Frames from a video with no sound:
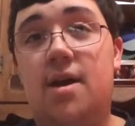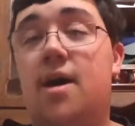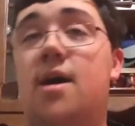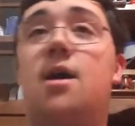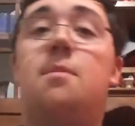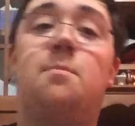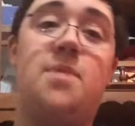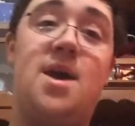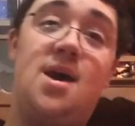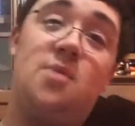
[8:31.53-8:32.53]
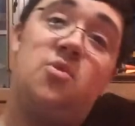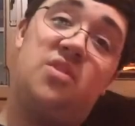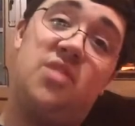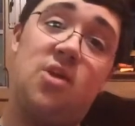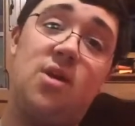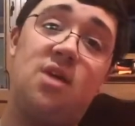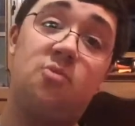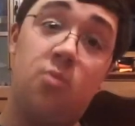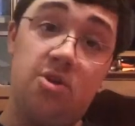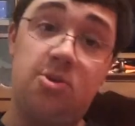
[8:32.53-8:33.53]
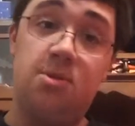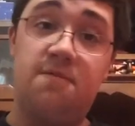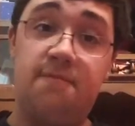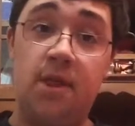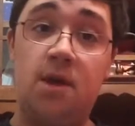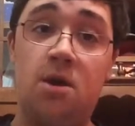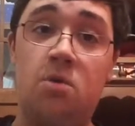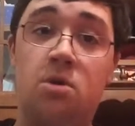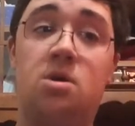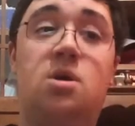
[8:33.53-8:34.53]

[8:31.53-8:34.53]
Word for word: Um, but yeah, I want to thank you guys for watching this video.